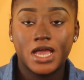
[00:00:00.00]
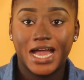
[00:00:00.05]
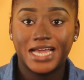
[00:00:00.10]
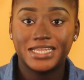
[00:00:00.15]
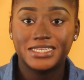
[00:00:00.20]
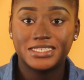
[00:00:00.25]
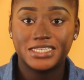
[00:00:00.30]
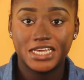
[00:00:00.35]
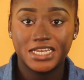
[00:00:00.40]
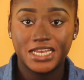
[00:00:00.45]

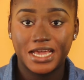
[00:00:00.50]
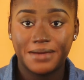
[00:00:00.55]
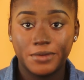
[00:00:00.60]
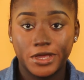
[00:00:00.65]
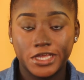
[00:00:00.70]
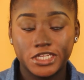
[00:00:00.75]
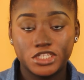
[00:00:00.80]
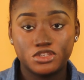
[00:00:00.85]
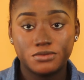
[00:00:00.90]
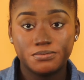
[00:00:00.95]
And then I'm
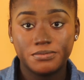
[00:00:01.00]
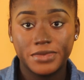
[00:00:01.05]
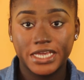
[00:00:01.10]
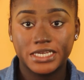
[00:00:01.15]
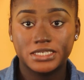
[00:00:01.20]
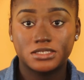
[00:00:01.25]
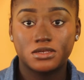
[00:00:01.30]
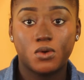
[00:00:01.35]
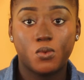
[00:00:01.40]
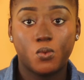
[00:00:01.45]
going to
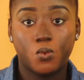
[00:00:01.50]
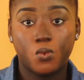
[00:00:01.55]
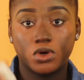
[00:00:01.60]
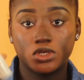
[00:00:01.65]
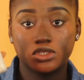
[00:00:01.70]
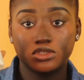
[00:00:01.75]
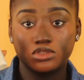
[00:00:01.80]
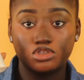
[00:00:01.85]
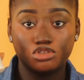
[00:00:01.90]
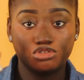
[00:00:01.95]
mix
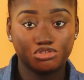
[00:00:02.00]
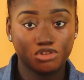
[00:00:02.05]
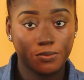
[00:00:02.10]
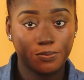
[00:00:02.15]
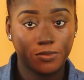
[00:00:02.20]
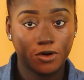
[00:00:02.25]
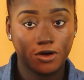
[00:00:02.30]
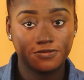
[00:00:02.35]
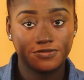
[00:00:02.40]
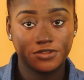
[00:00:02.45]
one
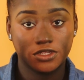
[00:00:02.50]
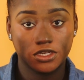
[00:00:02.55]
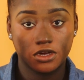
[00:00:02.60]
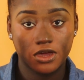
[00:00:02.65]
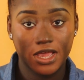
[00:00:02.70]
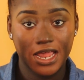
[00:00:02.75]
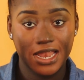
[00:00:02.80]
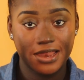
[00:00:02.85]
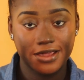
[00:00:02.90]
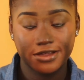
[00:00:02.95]
drop of
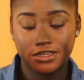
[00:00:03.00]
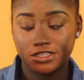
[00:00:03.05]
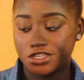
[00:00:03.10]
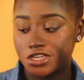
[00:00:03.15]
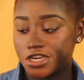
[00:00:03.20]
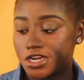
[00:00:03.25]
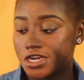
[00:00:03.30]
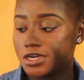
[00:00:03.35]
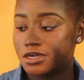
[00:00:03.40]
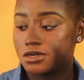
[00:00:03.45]
the
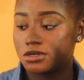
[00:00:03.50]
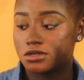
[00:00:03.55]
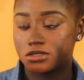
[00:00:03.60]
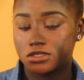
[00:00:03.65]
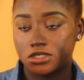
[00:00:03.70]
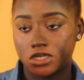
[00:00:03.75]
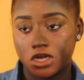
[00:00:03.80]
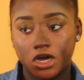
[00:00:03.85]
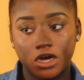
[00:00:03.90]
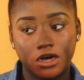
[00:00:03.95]
elixir,
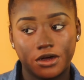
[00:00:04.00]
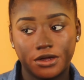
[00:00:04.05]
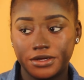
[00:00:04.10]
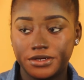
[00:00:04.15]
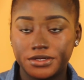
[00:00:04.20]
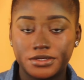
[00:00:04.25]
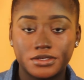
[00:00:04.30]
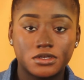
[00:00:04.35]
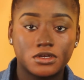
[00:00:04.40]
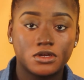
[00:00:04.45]
the
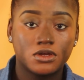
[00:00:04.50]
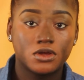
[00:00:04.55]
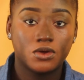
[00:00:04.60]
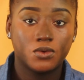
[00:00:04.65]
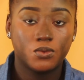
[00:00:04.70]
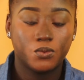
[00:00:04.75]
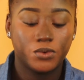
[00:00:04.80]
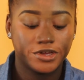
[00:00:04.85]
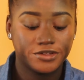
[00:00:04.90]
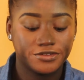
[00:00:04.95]
oil,
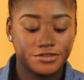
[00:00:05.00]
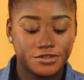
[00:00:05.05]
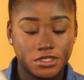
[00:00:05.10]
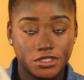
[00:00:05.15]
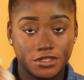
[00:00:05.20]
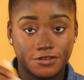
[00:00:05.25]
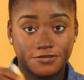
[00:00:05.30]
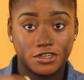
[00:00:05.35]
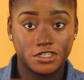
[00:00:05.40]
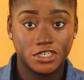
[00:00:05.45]
with
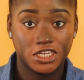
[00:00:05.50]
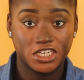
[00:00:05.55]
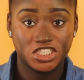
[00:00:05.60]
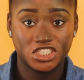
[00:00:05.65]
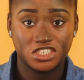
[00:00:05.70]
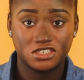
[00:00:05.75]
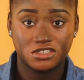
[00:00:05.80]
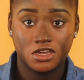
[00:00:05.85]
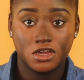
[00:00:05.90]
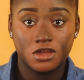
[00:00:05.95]
the
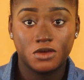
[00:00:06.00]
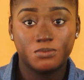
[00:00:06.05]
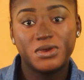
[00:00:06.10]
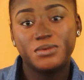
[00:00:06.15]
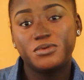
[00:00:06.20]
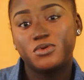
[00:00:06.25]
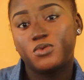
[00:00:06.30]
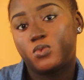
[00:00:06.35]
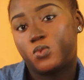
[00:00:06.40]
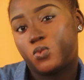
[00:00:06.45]
foundation.
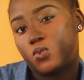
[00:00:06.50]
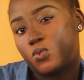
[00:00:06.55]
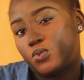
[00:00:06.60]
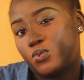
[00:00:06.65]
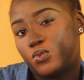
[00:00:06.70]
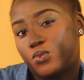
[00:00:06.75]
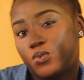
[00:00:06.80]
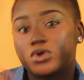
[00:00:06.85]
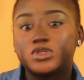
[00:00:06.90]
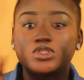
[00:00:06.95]
Maybe
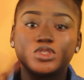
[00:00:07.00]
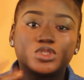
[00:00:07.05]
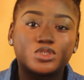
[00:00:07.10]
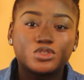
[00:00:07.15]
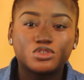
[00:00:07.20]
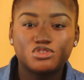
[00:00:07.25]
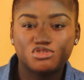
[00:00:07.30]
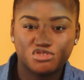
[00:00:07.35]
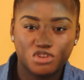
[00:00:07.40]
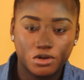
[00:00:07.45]

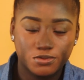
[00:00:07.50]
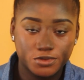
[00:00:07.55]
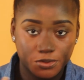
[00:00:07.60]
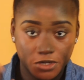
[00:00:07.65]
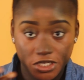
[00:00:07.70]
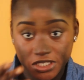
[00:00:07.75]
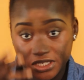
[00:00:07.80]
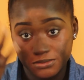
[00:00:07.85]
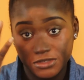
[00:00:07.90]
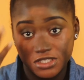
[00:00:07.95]
1-2 drops,
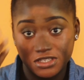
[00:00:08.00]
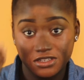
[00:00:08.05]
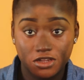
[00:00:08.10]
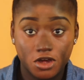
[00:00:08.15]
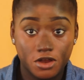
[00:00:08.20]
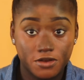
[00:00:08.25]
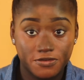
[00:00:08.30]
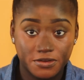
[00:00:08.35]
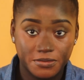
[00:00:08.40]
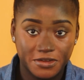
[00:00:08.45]
because I'm using it
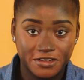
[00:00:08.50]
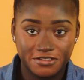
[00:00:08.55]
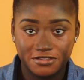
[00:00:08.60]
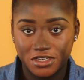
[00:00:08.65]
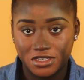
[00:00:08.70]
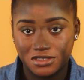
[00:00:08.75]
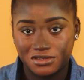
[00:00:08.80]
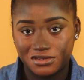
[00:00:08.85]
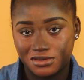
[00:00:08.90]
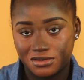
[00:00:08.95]
all over my
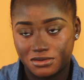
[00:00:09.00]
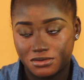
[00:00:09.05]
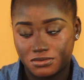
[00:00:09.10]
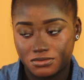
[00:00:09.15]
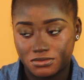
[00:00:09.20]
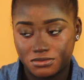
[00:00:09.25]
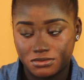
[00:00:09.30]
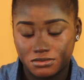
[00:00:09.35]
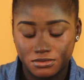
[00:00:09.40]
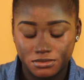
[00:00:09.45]
face. So
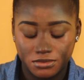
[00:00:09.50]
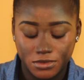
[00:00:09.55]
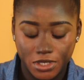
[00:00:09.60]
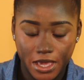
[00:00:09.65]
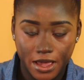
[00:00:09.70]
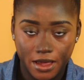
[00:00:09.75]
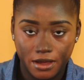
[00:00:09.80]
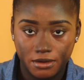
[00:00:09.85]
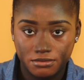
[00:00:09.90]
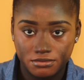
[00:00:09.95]

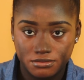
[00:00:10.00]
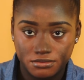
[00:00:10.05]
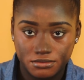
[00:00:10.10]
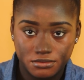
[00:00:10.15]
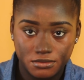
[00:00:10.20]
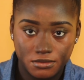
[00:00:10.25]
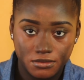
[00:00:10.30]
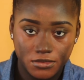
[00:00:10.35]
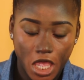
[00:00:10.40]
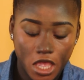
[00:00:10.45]
yeah,
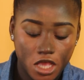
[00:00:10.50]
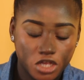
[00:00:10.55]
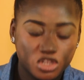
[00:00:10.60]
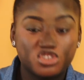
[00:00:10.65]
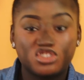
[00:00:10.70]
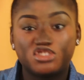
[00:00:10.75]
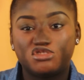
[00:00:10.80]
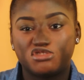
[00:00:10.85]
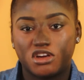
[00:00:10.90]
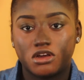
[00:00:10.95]

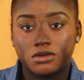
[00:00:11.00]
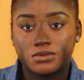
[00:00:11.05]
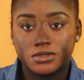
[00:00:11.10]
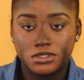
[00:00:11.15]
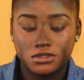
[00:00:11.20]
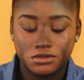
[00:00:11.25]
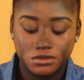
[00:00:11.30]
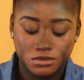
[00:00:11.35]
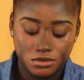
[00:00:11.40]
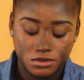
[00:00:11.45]
2 drops.